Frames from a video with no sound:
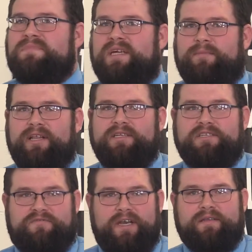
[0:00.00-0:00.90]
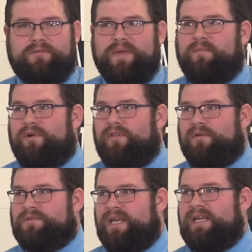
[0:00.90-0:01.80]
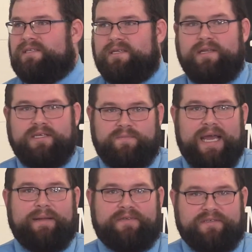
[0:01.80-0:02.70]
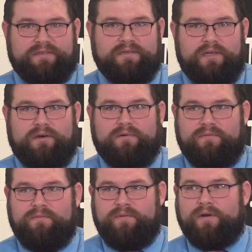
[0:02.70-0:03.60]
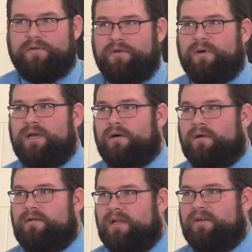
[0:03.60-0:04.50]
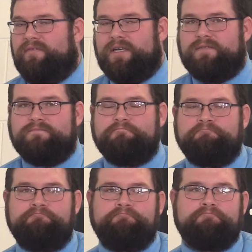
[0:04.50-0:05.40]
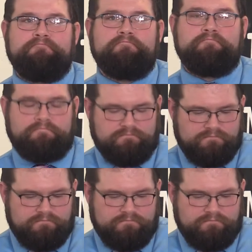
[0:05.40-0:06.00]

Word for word: And religious freedom's been one of those things that us Baptists know far too well, enough of. Yeah. Amen.